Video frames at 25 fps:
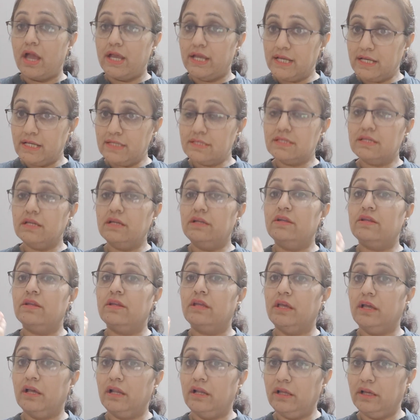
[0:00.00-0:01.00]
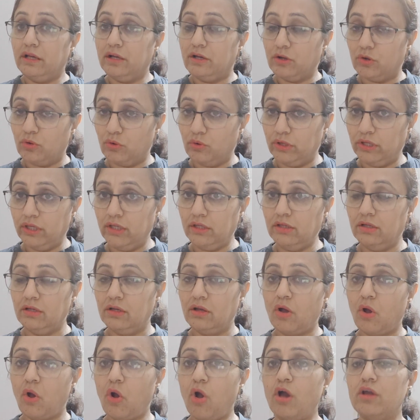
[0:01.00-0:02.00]
is it really growing
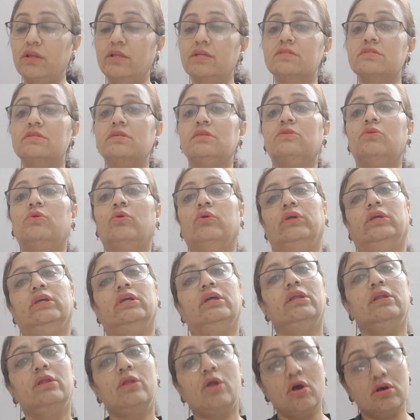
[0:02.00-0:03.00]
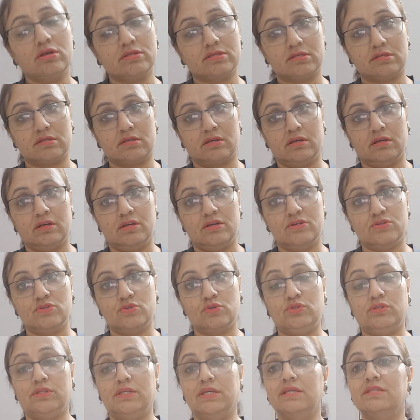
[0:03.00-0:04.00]
or is it going in loss? So
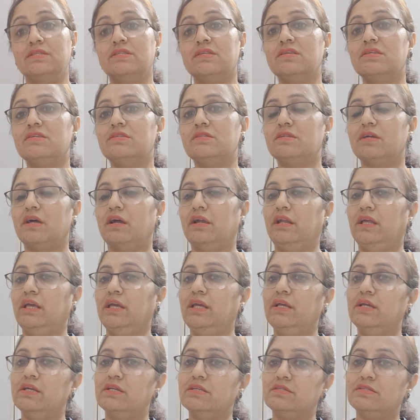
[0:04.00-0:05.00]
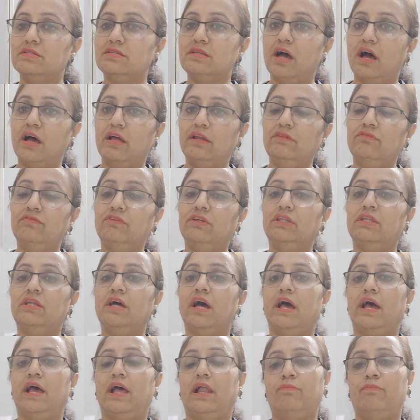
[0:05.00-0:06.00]
this study is done with the
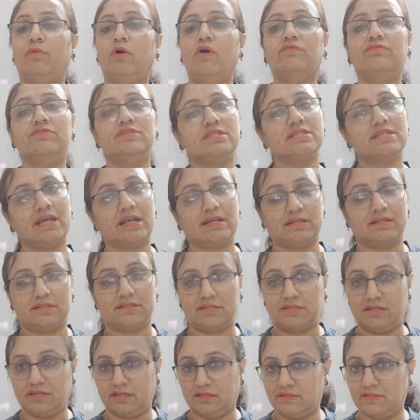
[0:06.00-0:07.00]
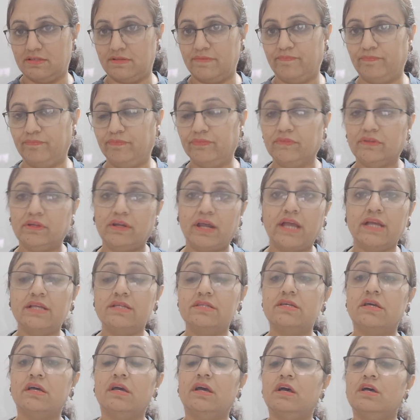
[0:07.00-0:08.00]
help of statistics,
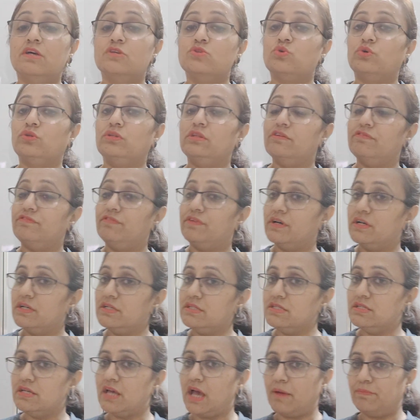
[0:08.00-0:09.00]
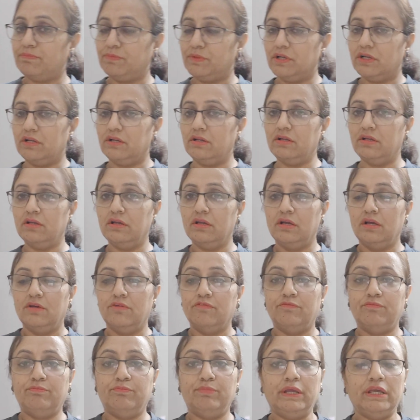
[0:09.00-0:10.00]
right? So in the first chapter,
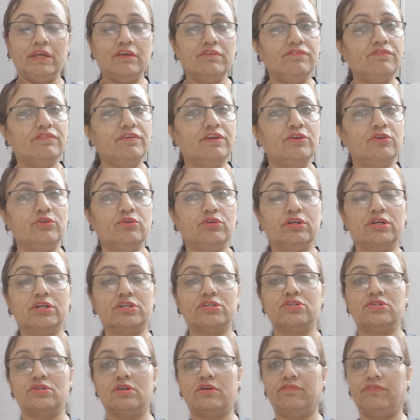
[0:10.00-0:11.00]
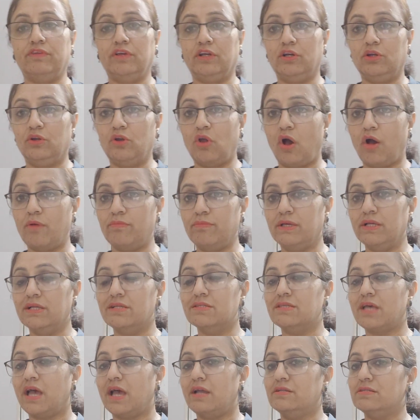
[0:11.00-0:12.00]
brief introduction of
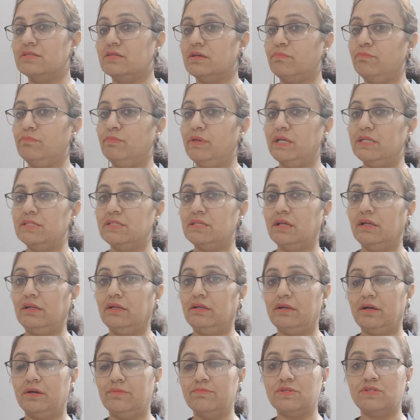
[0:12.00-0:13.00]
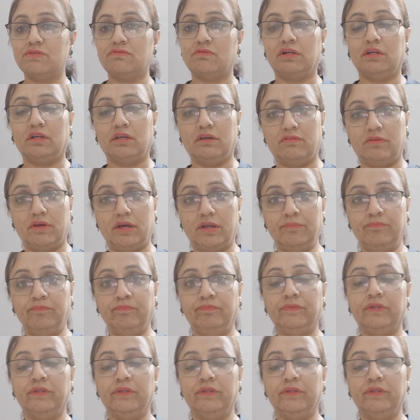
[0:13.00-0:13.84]
economics and some basic terms were given.